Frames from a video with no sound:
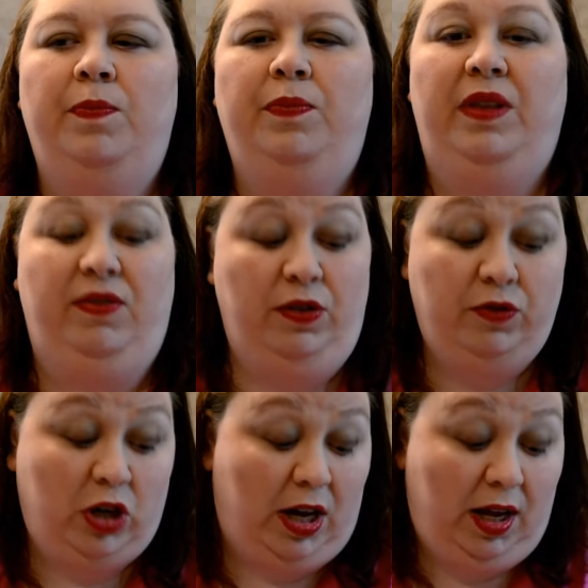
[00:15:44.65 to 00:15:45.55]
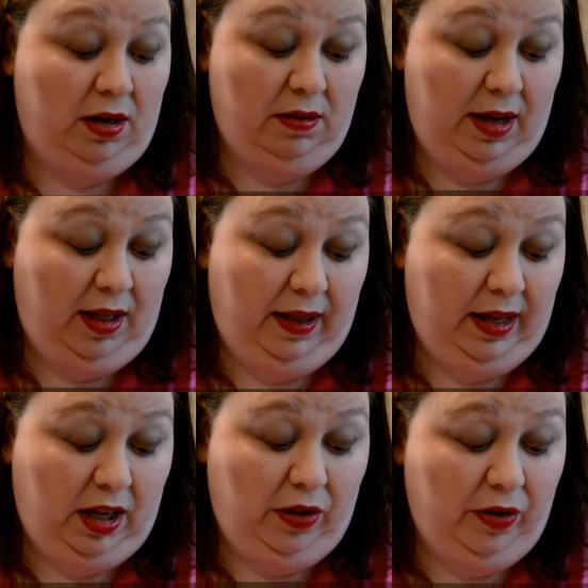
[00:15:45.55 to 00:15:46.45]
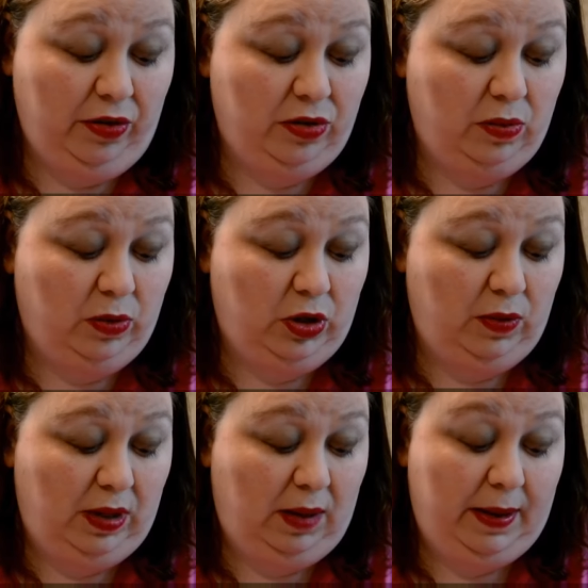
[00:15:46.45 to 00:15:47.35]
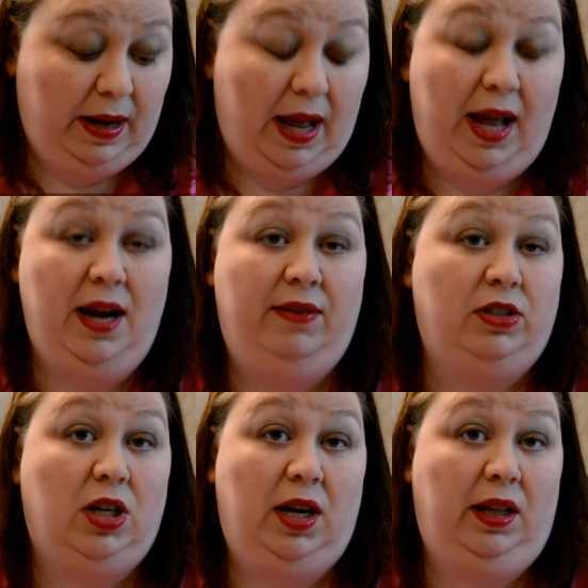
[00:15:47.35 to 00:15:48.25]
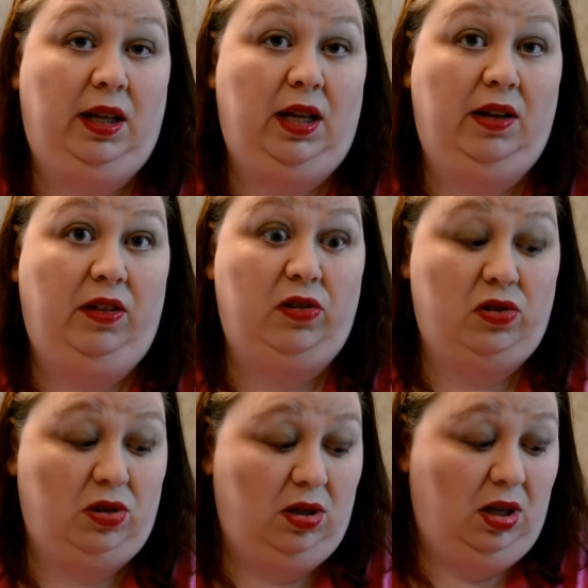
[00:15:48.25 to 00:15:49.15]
if you've tried LA Colors and what you think about it. I had never tried LA Colors.